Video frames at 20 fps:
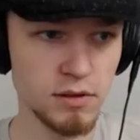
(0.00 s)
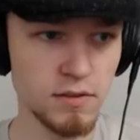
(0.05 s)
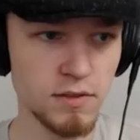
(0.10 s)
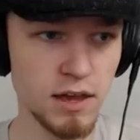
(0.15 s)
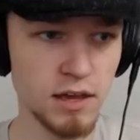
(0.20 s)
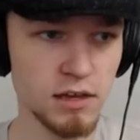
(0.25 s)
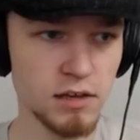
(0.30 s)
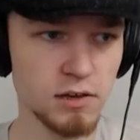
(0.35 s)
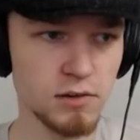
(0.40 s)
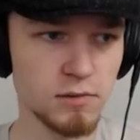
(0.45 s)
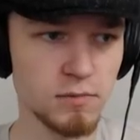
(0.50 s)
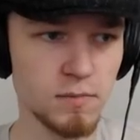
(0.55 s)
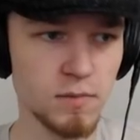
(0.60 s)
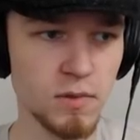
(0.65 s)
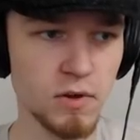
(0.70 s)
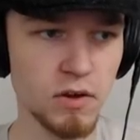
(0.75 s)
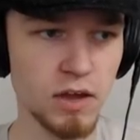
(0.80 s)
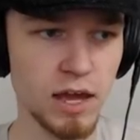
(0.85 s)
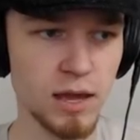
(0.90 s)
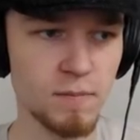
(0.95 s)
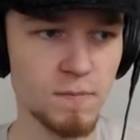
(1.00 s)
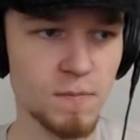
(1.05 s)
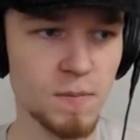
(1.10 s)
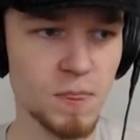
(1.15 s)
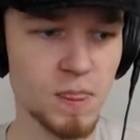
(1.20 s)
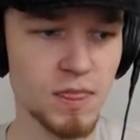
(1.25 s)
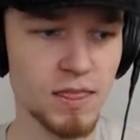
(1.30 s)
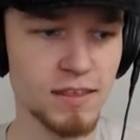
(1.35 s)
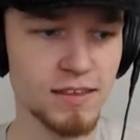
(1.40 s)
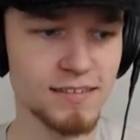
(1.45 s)
Thank you. Okay.
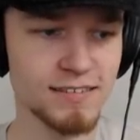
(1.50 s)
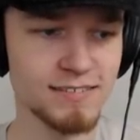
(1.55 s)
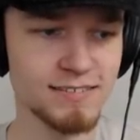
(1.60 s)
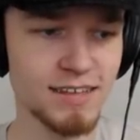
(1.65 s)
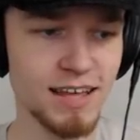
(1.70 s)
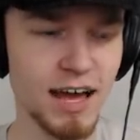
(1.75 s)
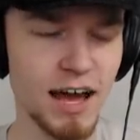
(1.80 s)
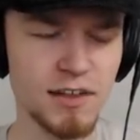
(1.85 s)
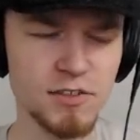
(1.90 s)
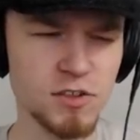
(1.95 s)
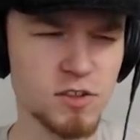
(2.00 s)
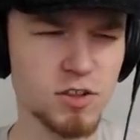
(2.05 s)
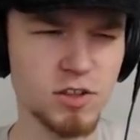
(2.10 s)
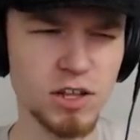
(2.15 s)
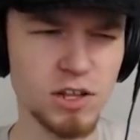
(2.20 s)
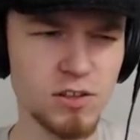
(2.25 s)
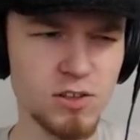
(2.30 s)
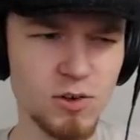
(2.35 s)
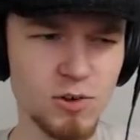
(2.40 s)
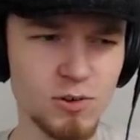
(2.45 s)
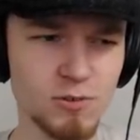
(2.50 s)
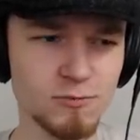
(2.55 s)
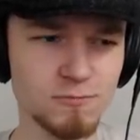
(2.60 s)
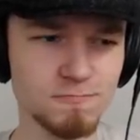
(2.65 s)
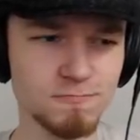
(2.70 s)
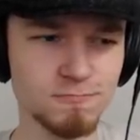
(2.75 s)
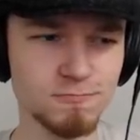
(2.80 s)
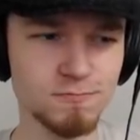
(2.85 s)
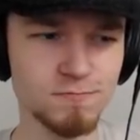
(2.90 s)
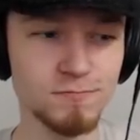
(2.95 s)
I just clicked too...
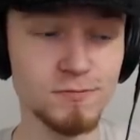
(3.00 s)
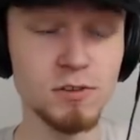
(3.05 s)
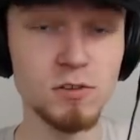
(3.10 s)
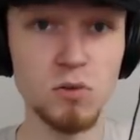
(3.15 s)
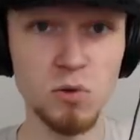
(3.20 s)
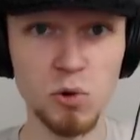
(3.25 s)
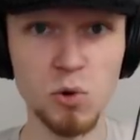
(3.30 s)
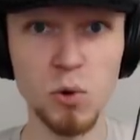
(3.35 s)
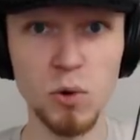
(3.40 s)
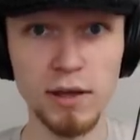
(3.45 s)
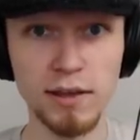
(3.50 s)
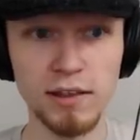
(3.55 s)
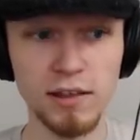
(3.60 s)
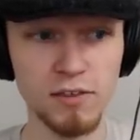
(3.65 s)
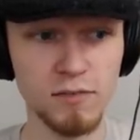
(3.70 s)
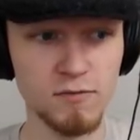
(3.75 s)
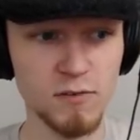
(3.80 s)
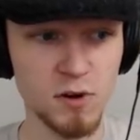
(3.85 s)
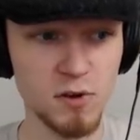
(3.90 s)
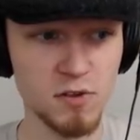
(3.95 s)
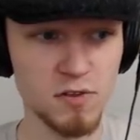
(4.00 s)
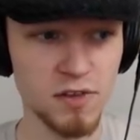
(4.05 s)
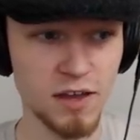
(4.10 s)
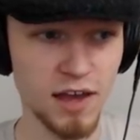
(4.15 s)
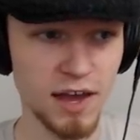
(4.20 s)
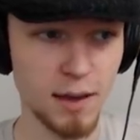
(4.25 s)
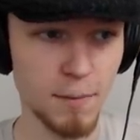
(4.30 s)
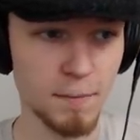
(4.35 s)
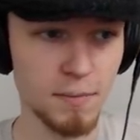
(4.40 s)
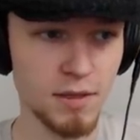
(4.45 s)
too quickly the first
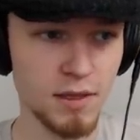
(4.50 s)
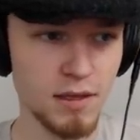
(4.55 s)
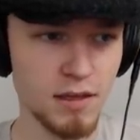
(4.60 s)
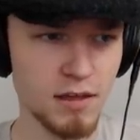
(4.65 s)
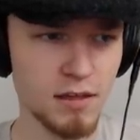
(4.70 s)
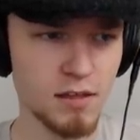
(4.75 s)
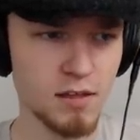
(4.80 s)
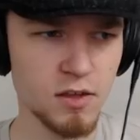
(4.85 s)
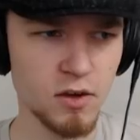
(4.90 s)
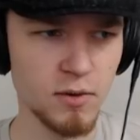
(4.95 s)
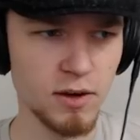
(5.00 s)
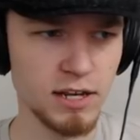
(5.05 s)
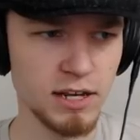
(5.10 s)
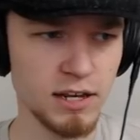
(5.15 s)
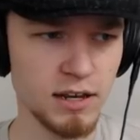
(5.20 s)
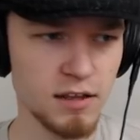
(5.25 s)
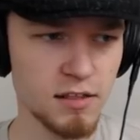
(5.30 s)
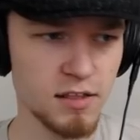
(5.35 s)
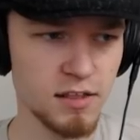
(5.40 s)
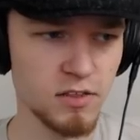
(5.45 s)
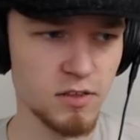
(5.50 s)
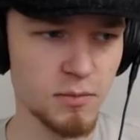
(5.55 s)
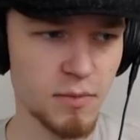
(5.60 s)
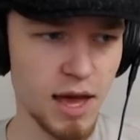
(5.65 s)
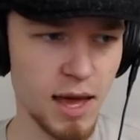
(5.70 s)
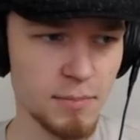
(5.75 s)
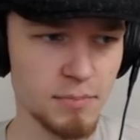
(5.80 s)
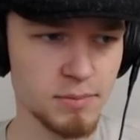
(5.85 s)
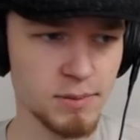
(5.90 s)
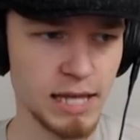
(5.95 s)
time, so I did not see the
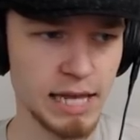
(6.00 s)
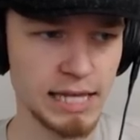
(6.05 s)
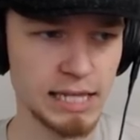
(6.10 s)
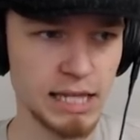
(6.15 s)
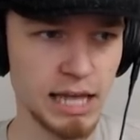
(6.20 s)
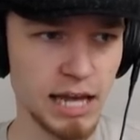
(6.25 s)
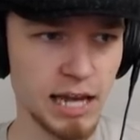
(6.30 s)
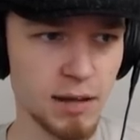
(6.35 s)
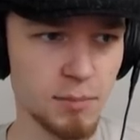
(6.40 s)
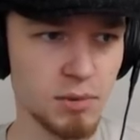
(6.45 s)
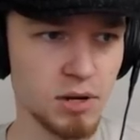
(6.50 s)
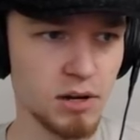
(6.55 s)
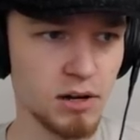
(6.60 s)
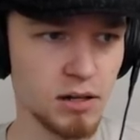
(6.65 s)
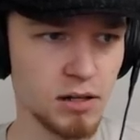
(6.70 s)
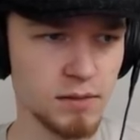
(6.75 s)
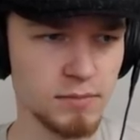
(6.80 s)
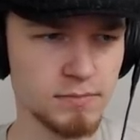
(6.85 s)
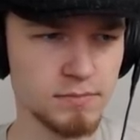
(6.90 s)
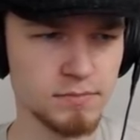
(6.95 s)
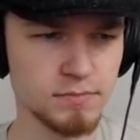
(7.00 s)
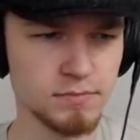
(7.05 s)
map, like, light up at all.